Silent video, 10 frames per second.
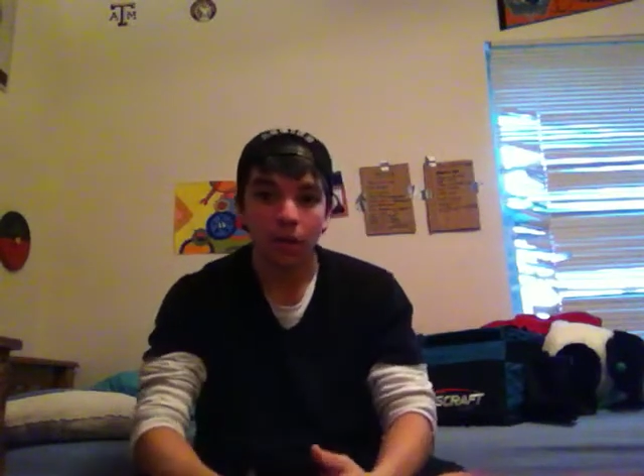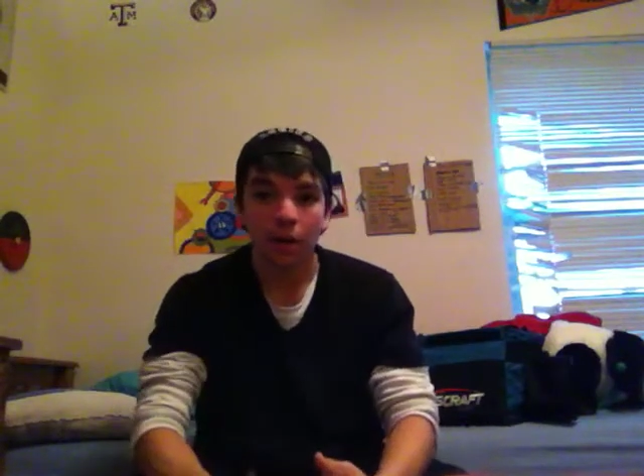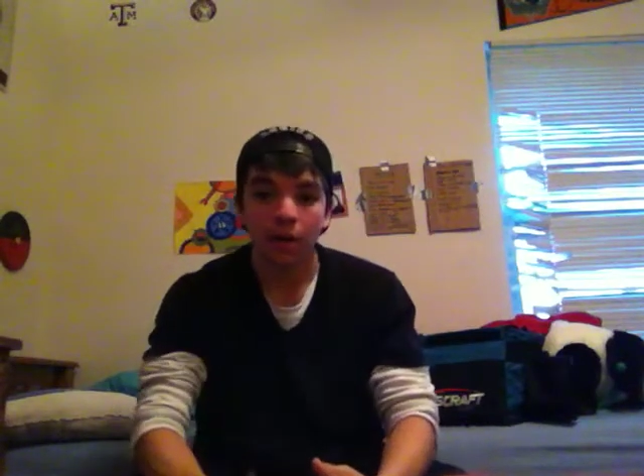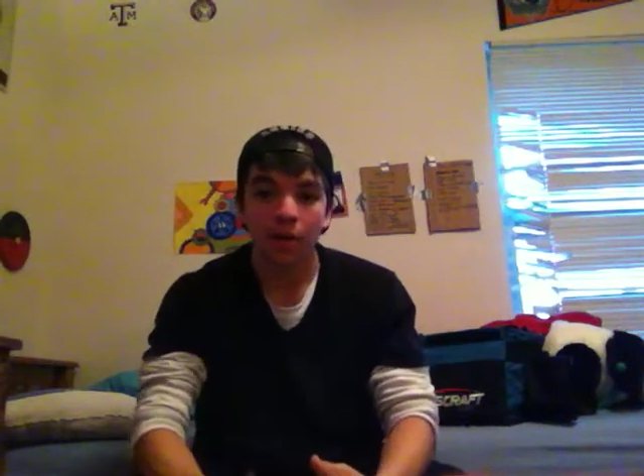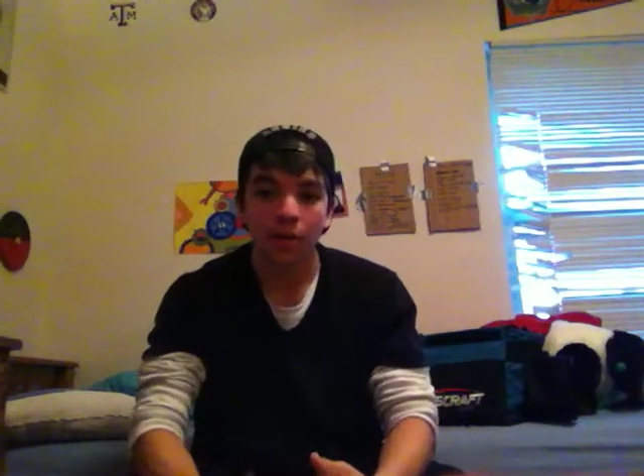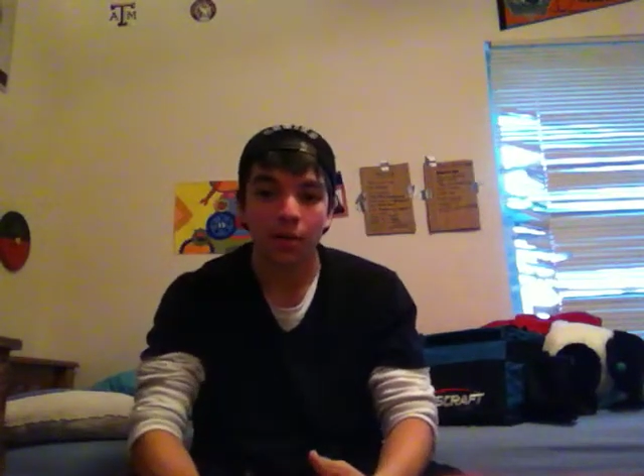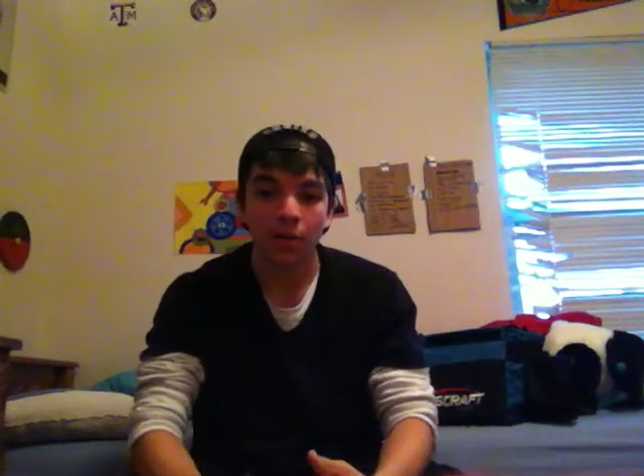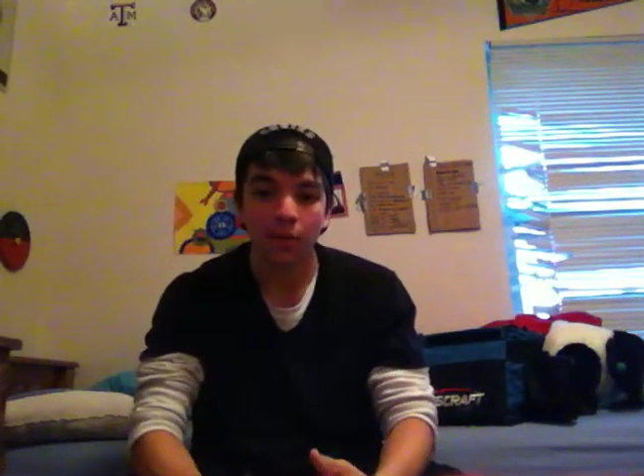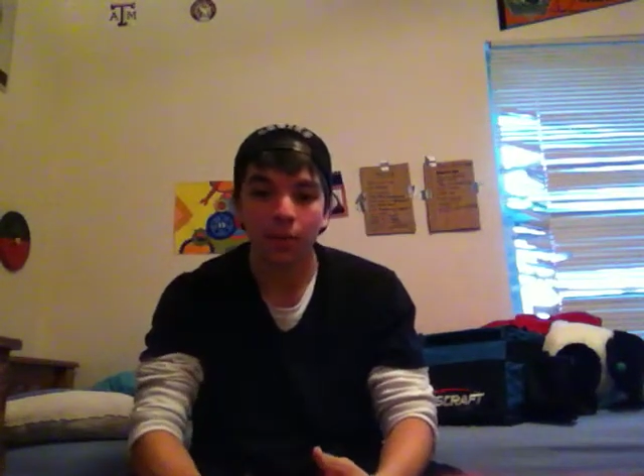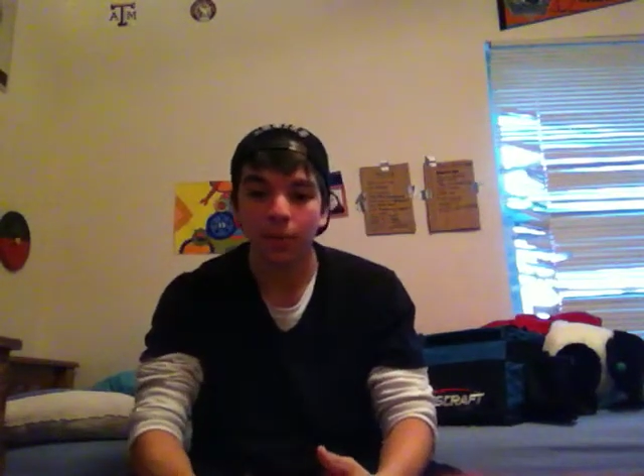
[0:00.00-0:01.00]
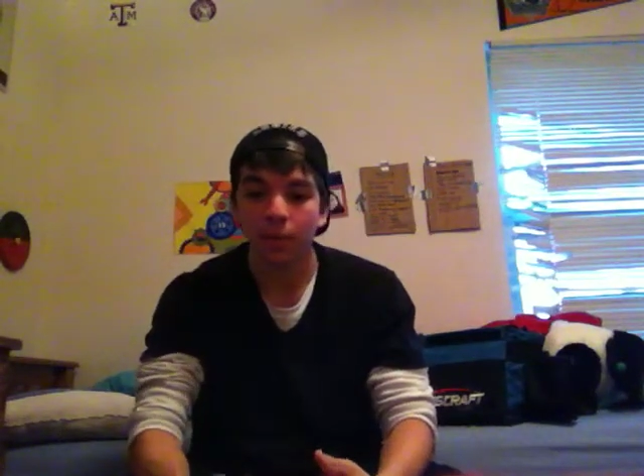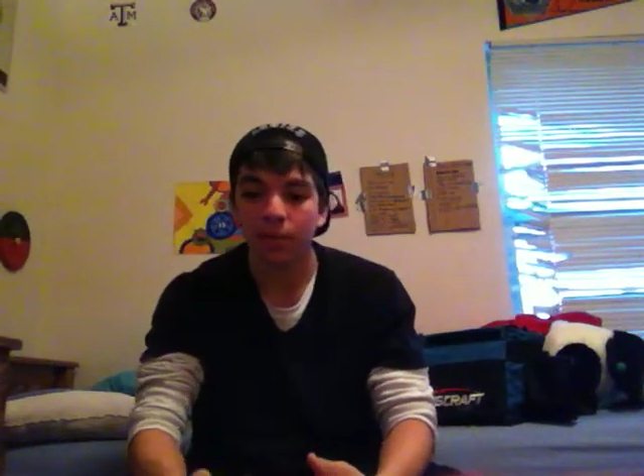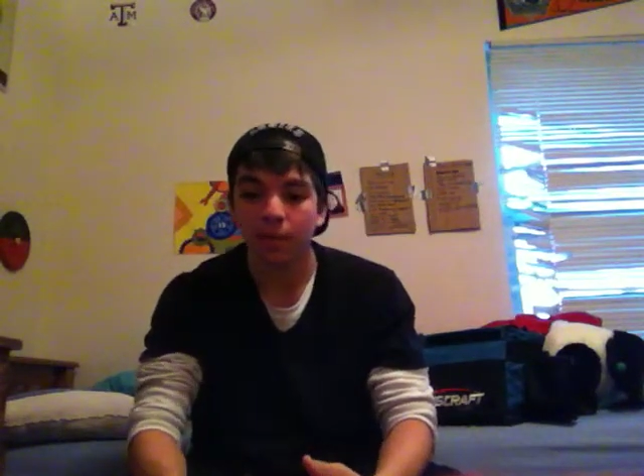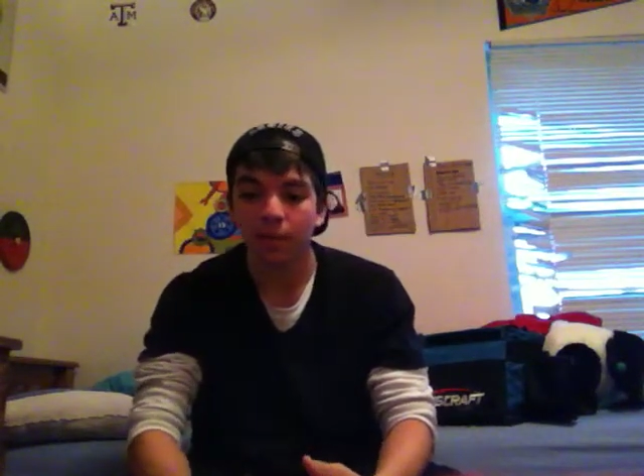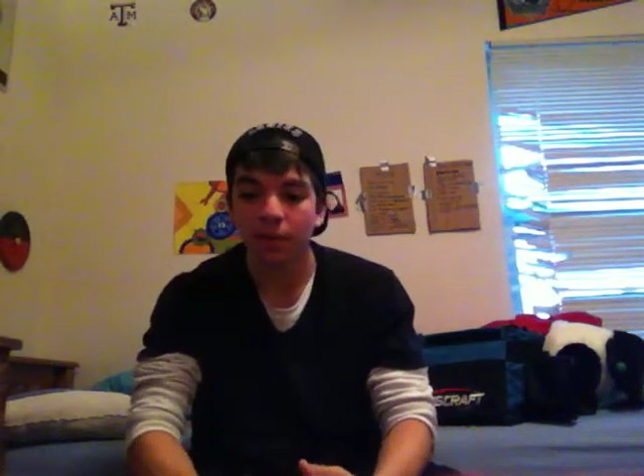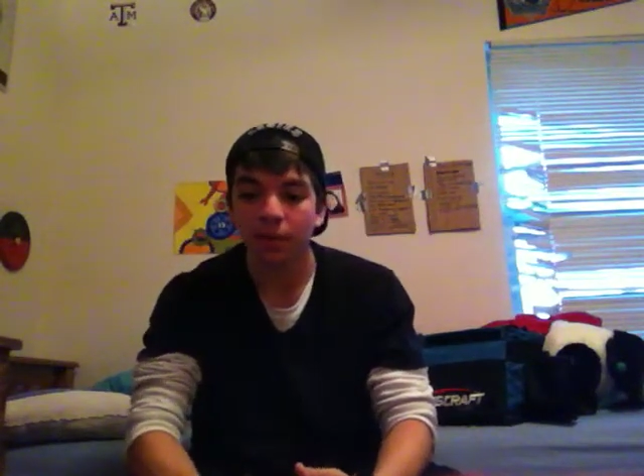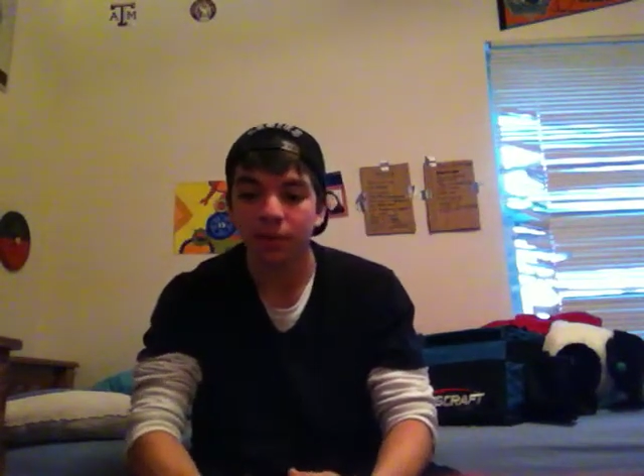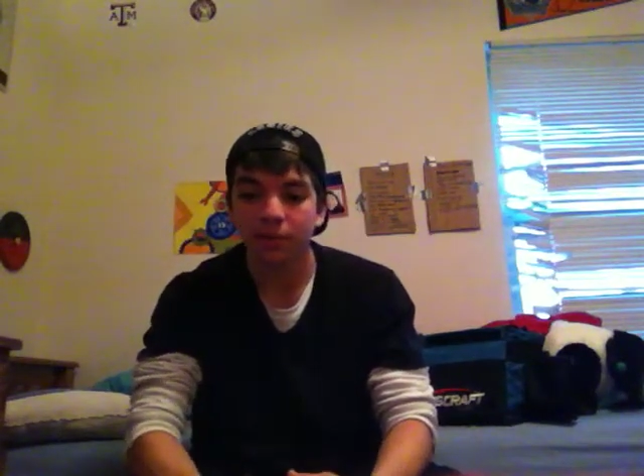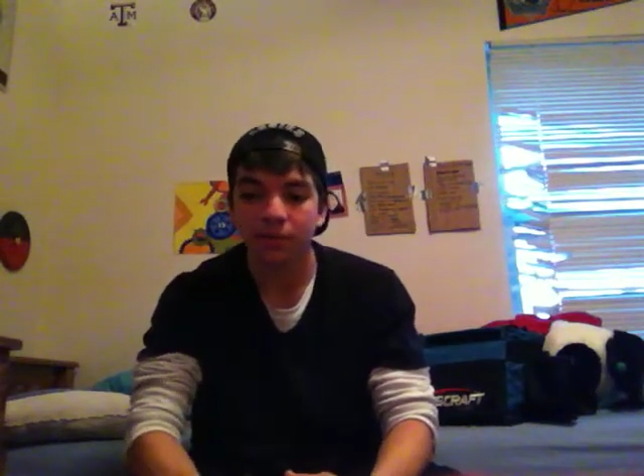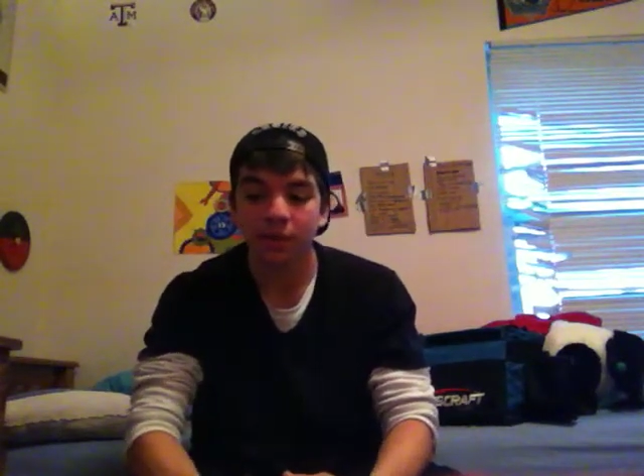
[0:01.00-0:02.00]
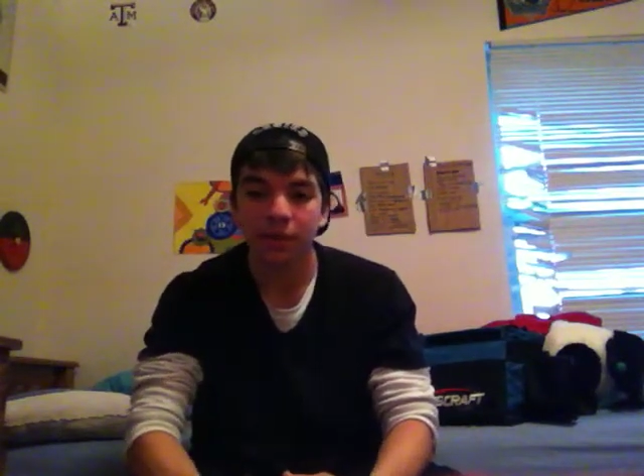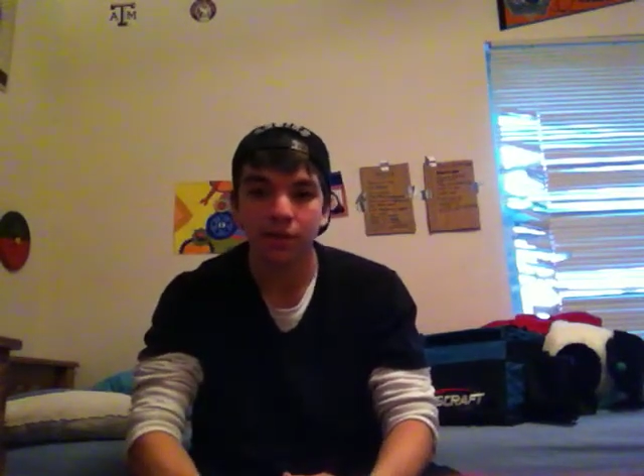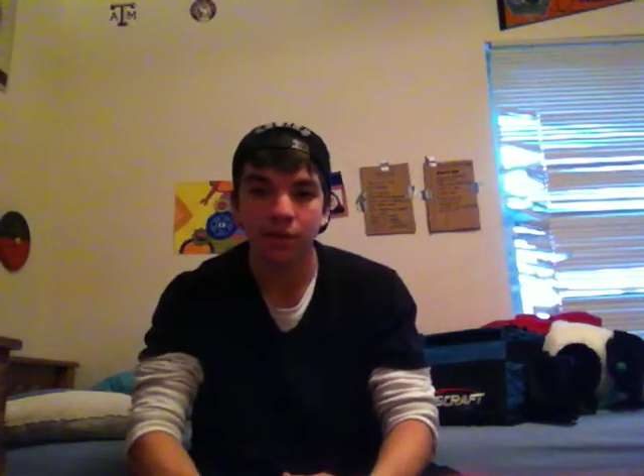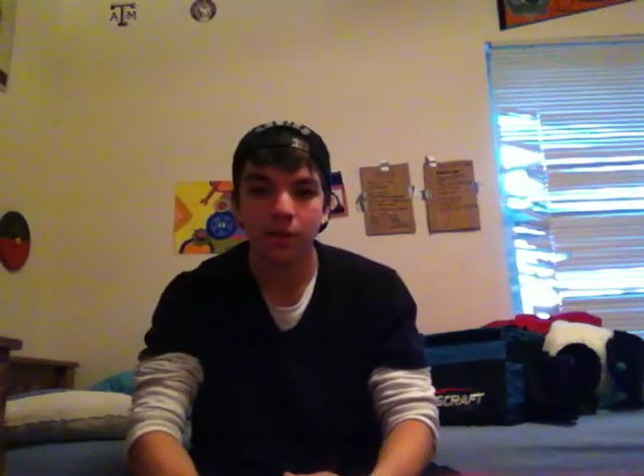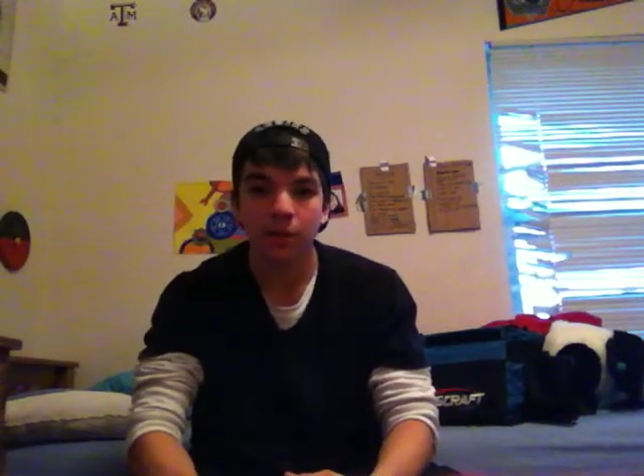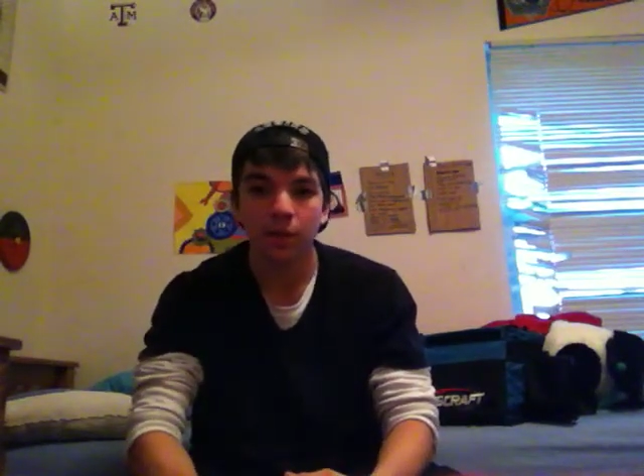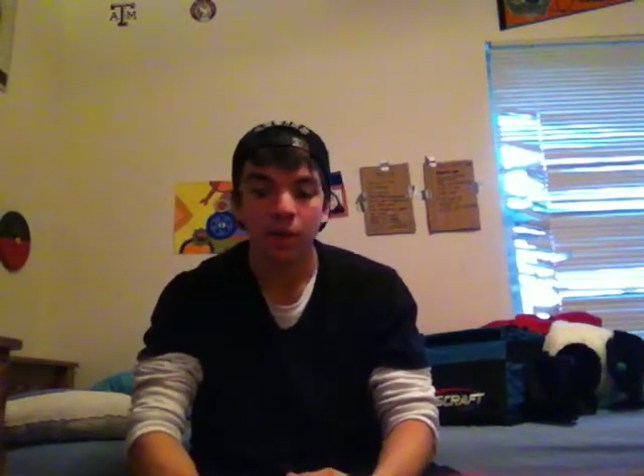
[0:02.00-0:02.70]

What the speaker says: and I'm gonna be posting unboxing videos of